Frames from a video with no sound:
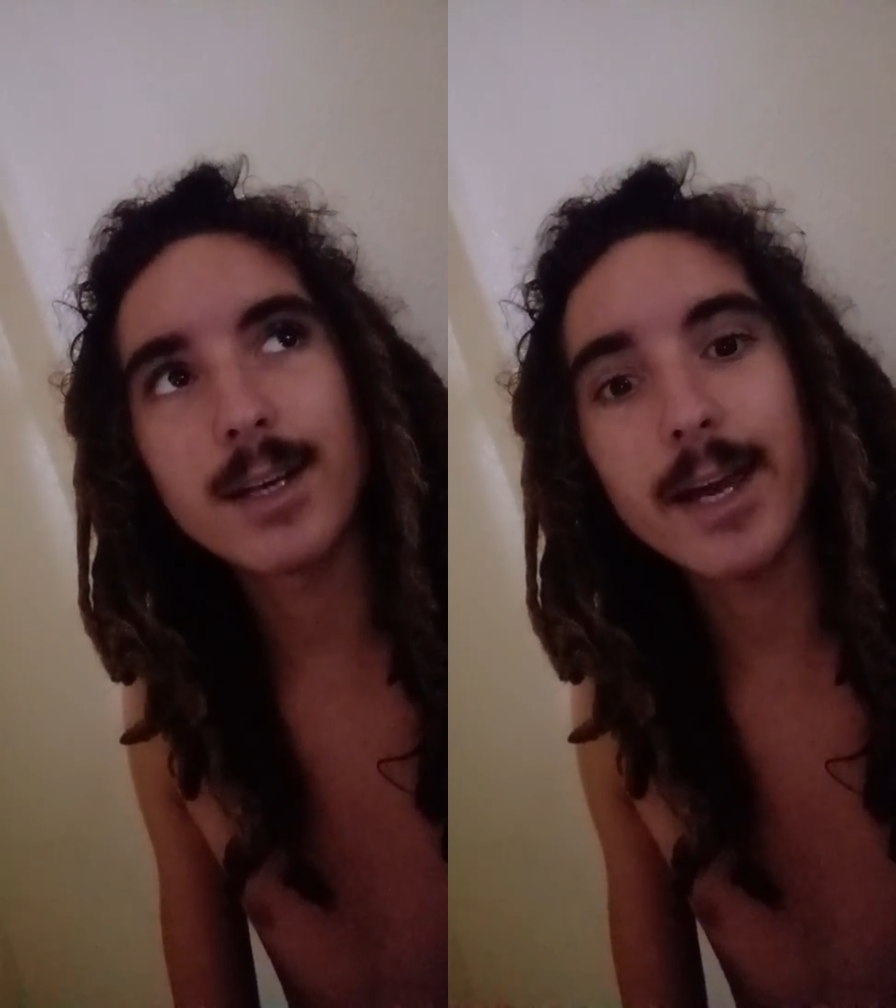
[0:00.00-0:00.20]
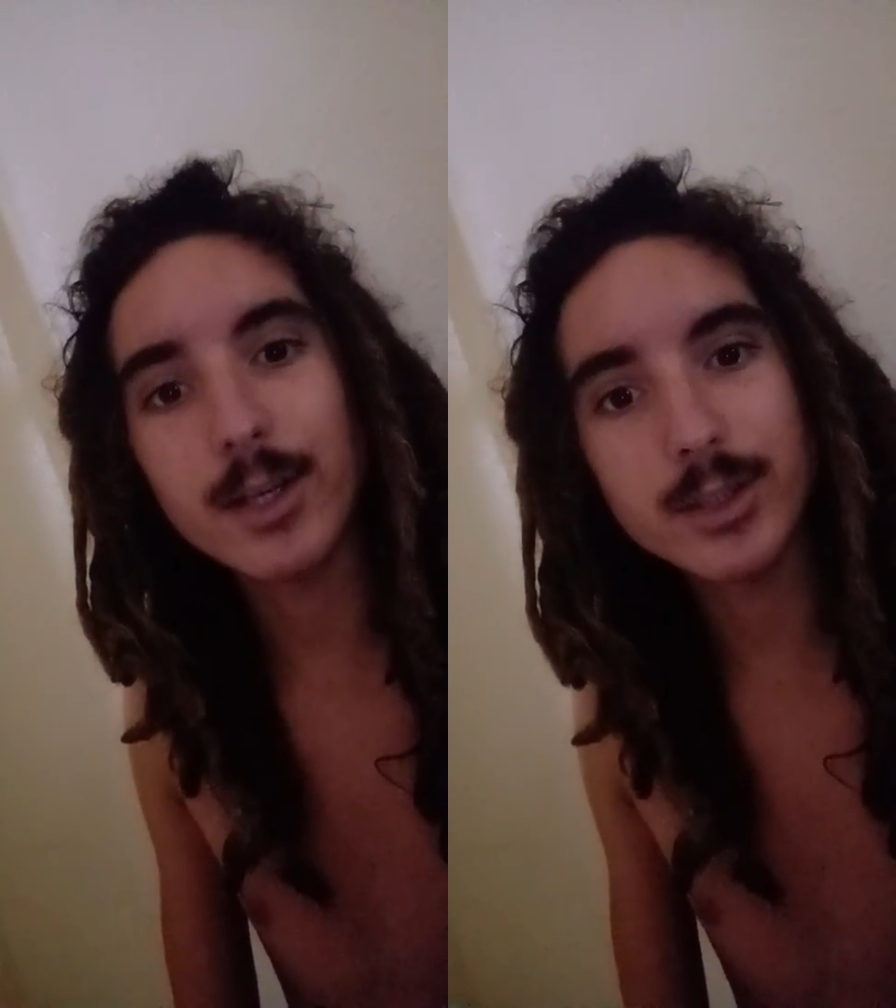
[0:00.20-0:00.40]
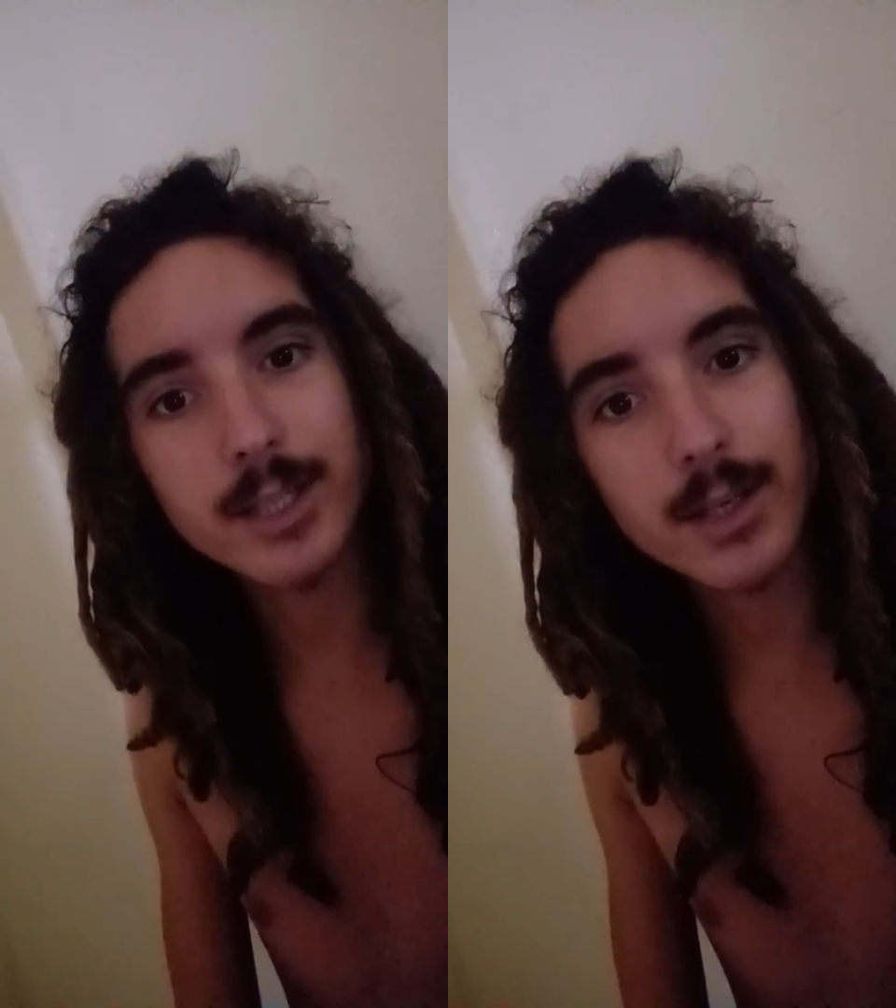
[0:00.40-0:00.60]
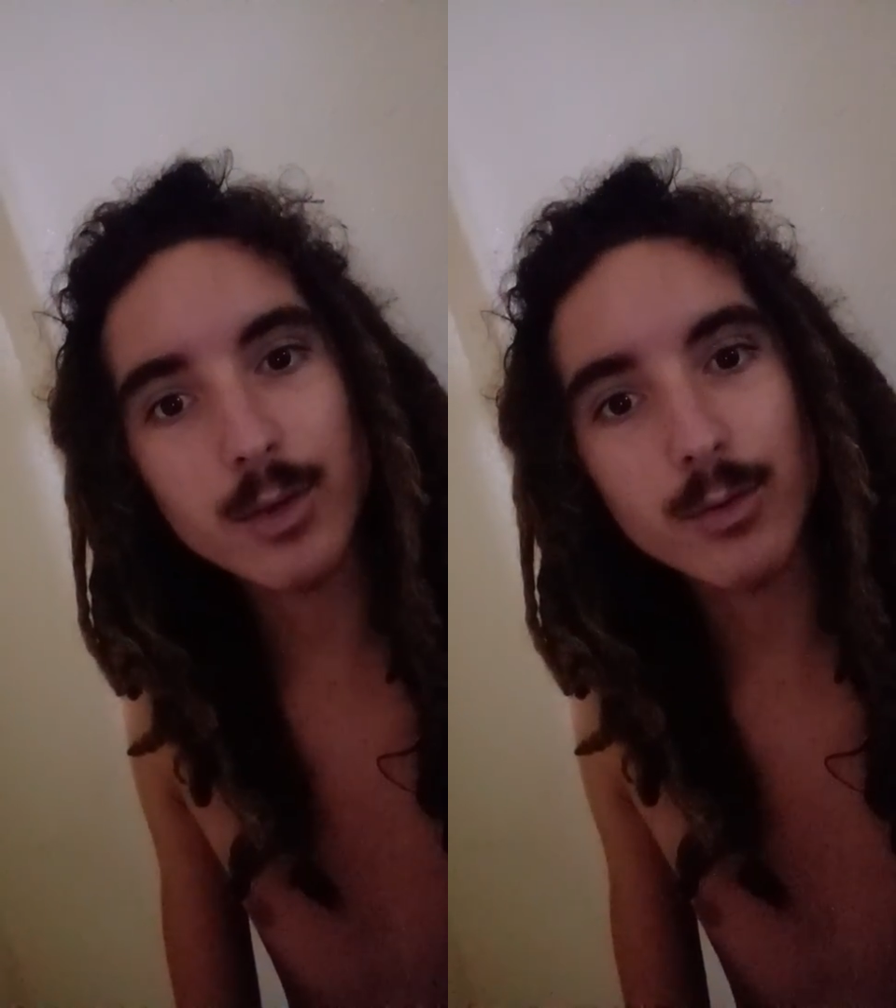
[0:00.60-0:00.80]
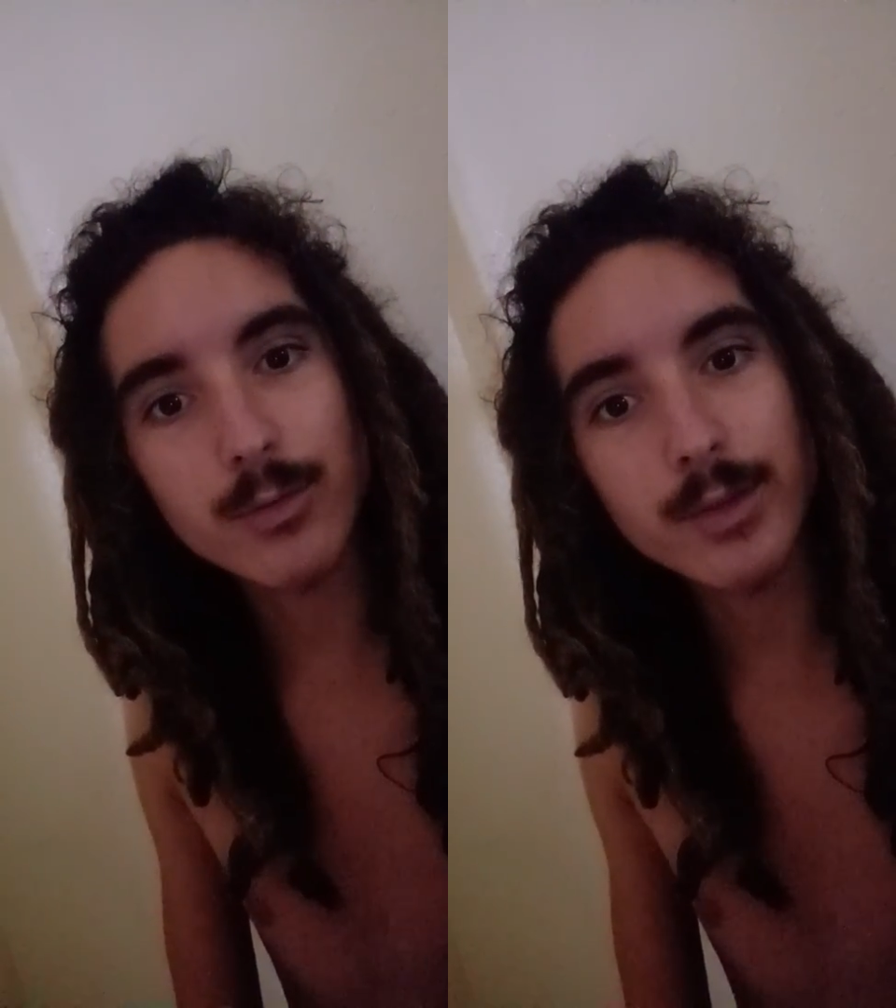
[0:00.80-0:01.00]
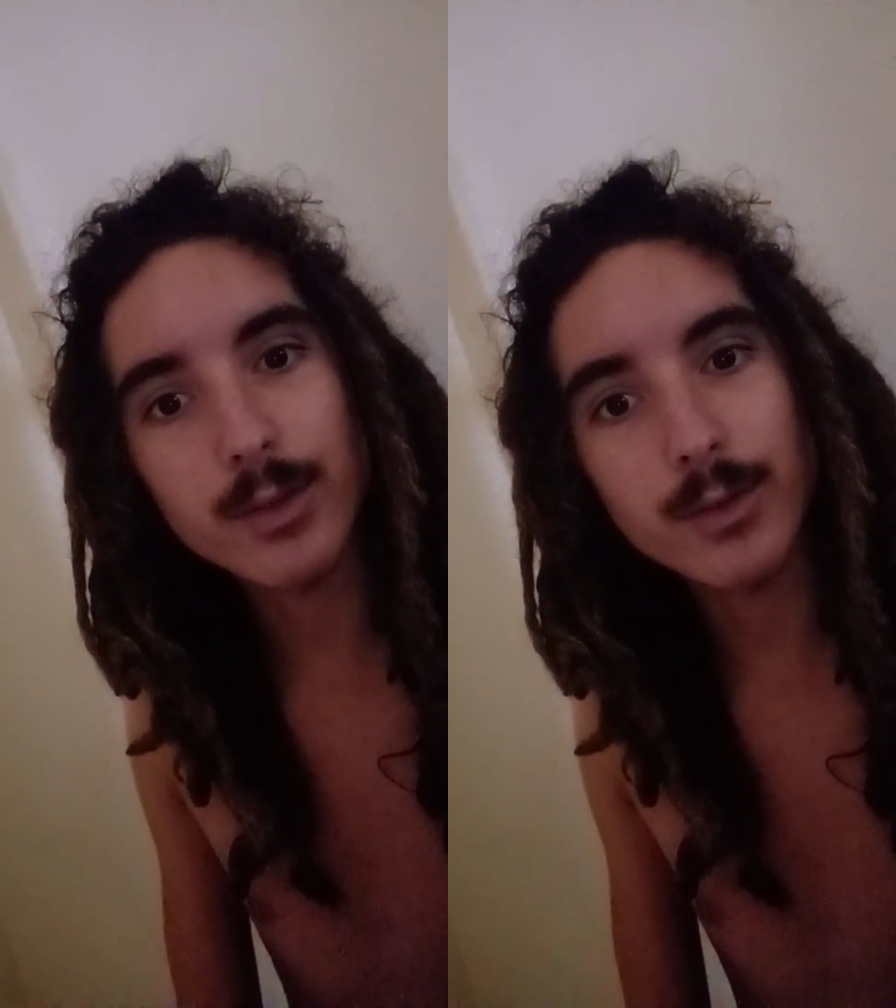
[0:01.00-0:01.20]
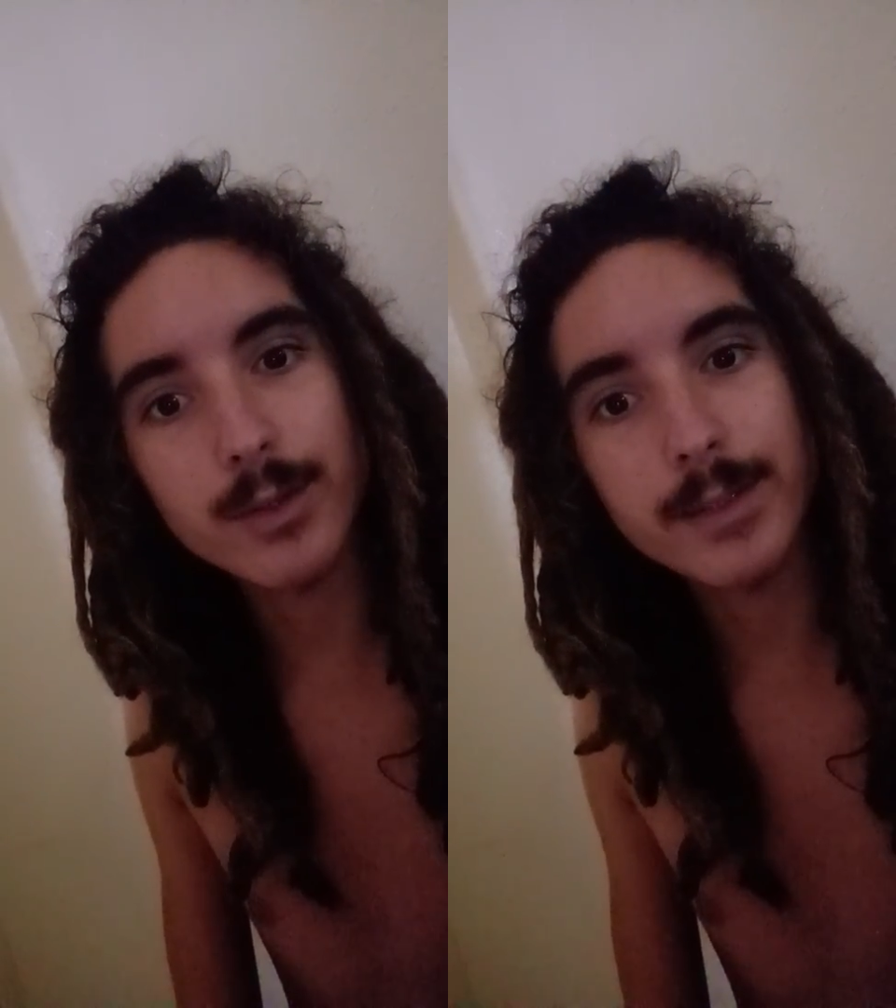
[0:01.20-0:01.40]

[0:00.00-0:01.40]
energetical field